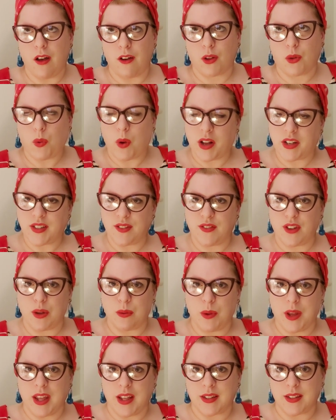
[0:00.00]
quite a few
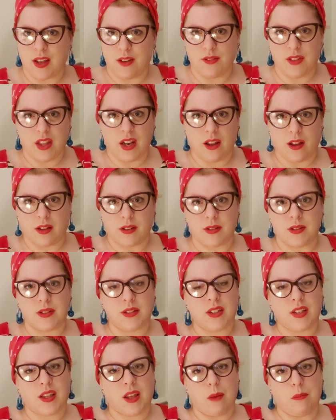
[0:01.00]
weeks over the
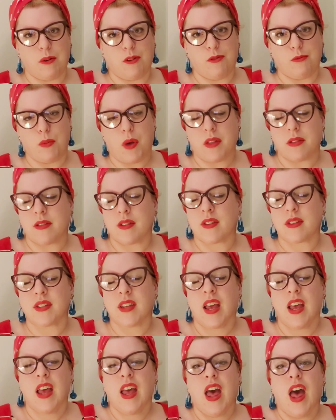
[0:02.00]
last couple of months,
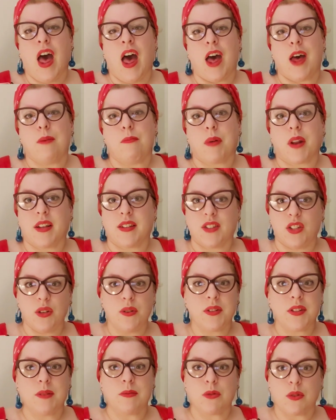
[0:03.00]
but I do
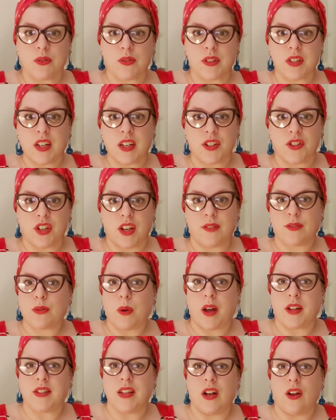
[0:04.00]
seem to have still achieved
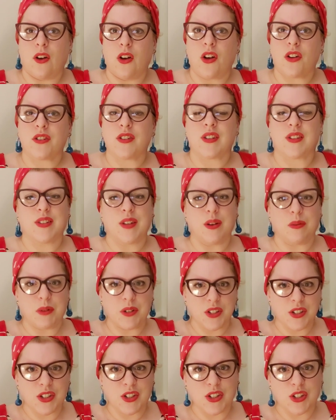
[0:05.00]
quite a lot, so I
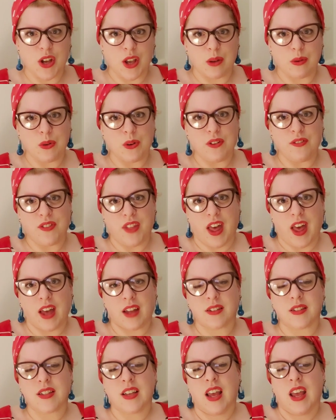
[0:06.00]
wanted to show you all of
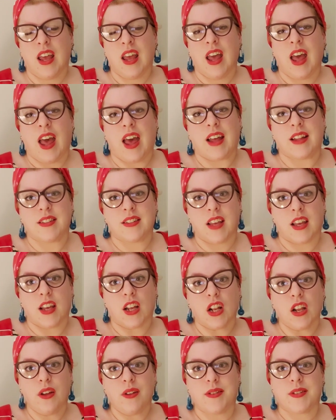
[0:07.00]
that. And it
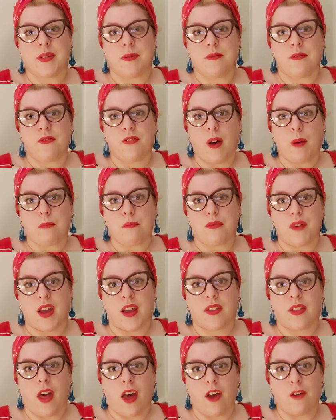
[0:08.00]
includes some
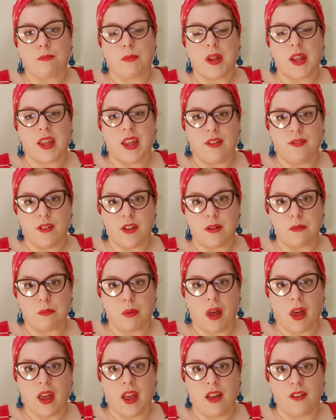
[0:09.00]
fabric that I've been given
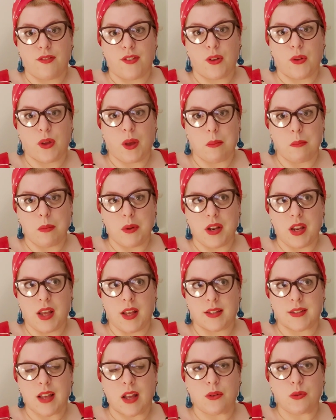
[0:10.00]
by a few
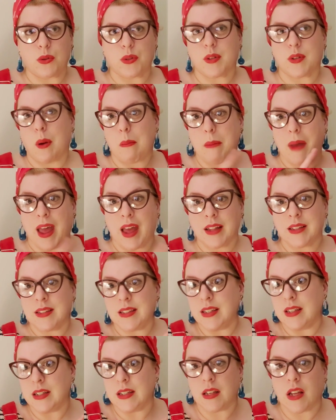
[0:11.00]
companies and also a
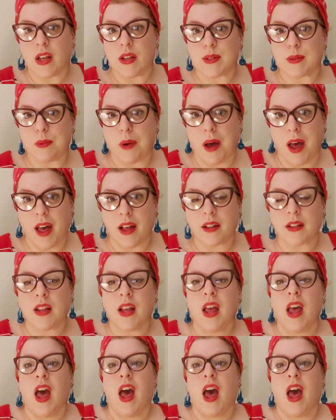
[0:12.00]
pattern as well.